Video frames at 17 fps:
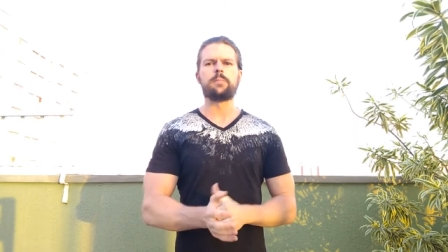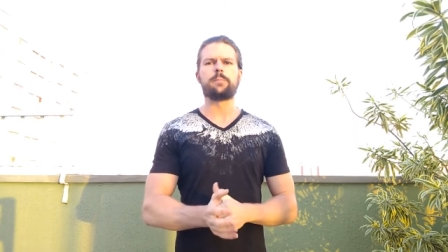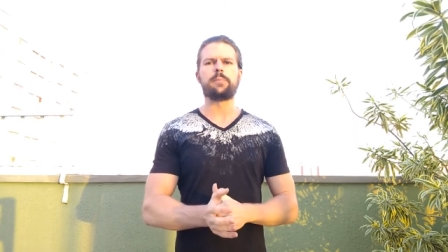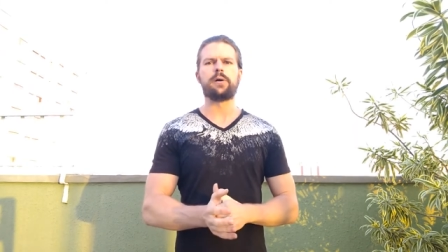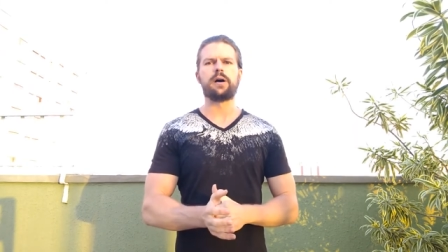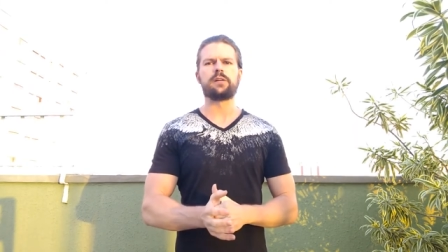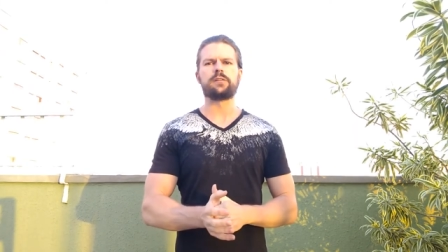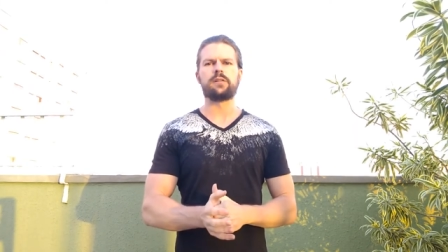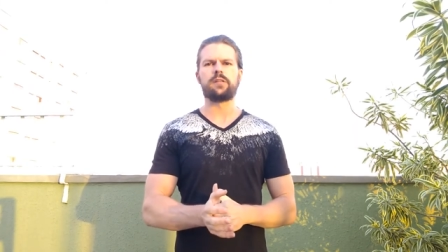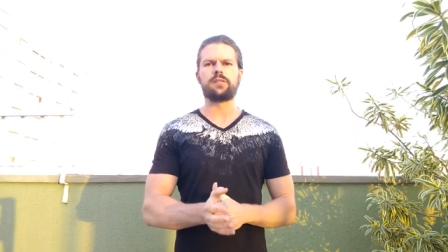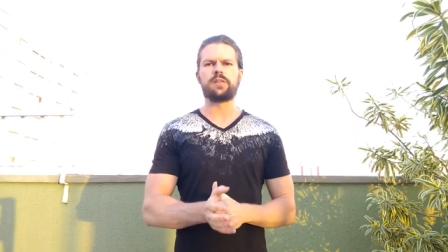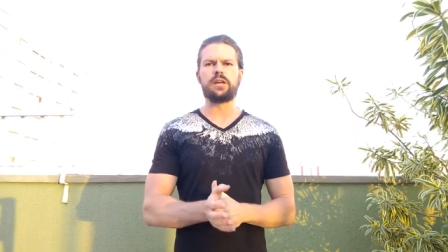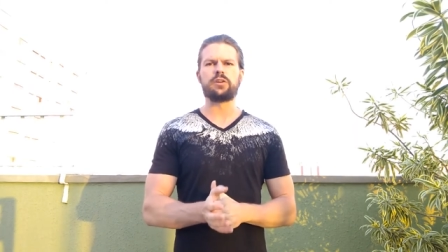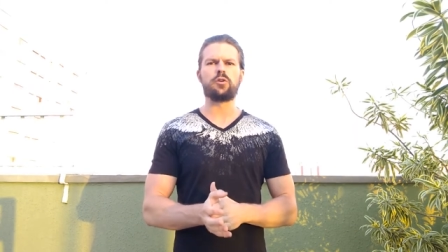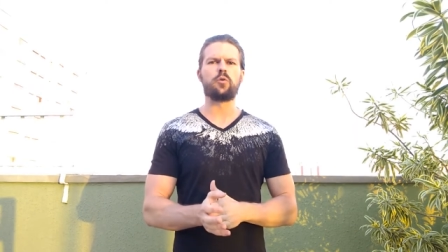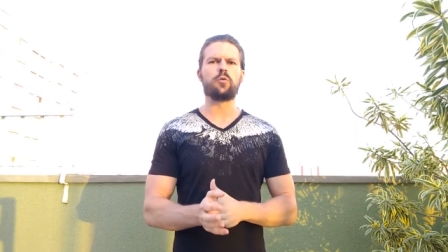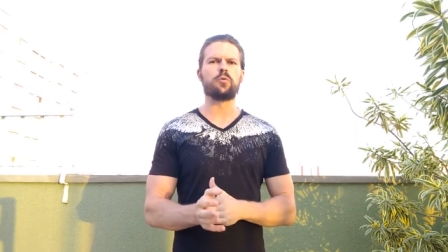but
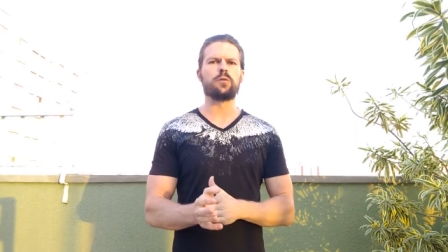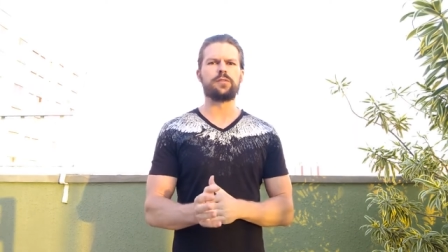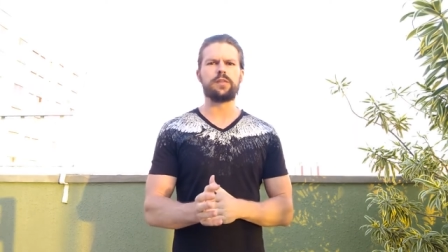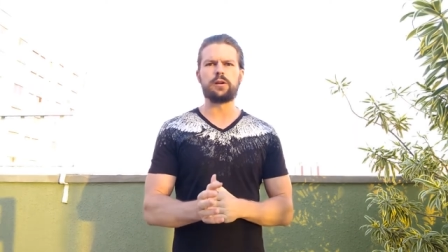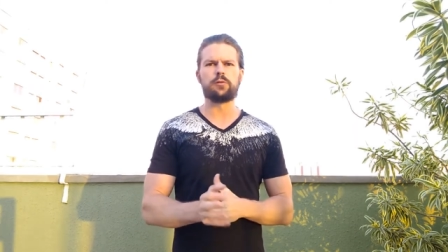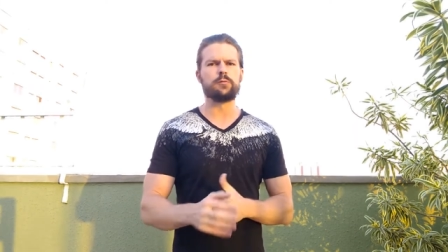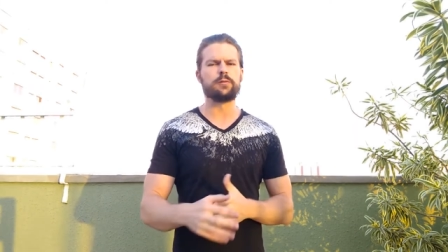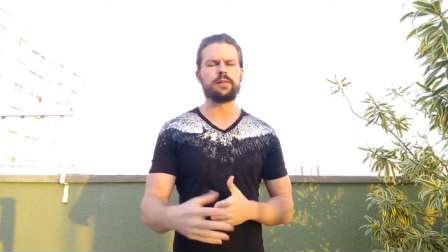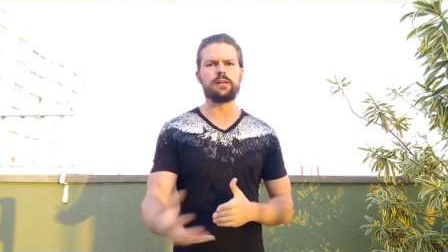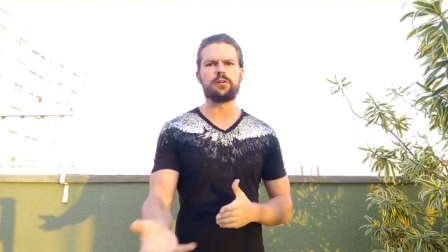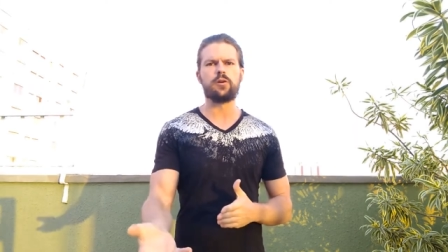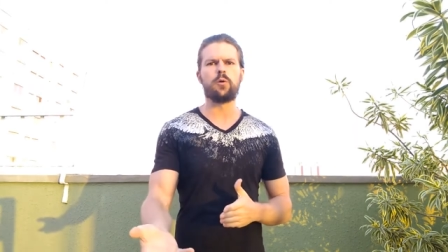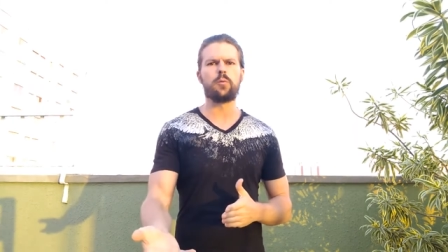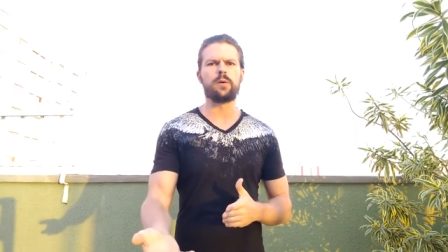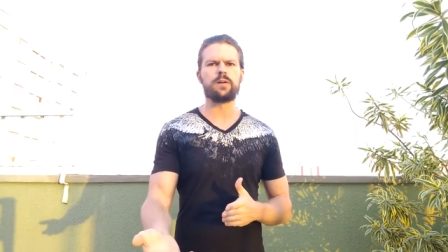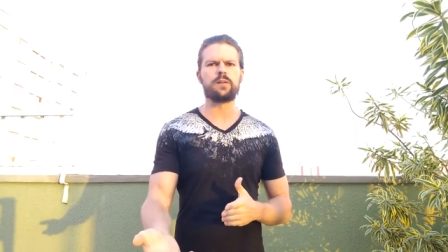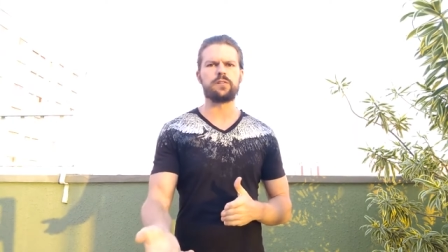they don't they don't really
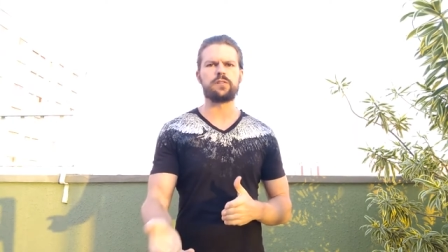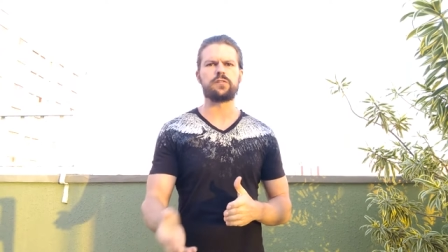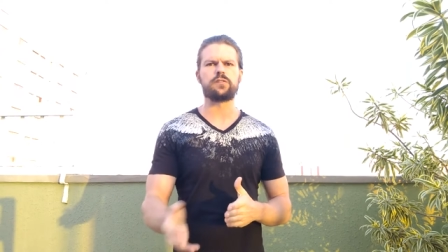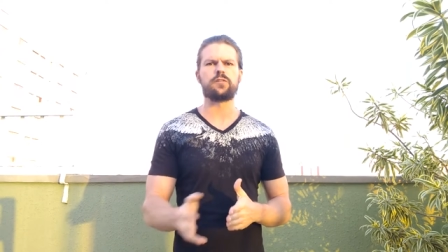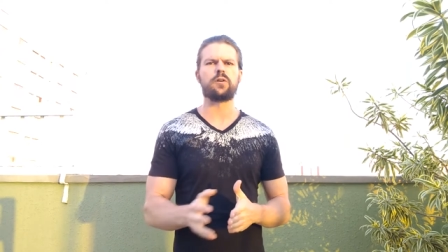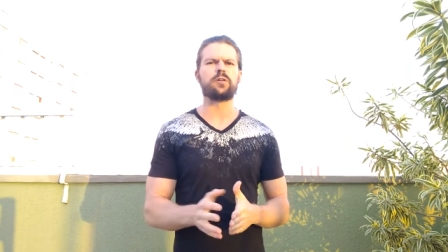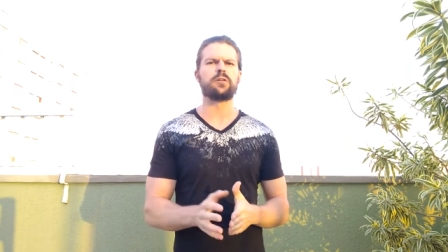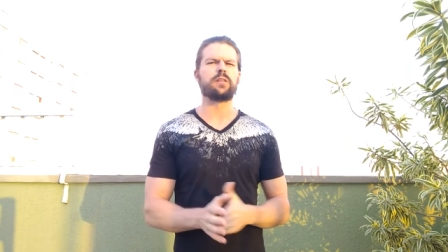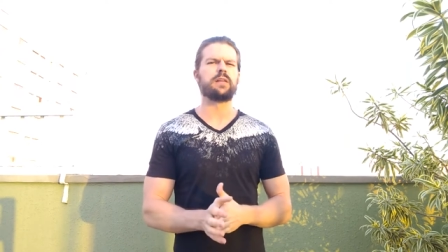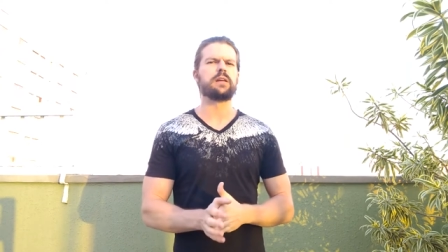know where to start.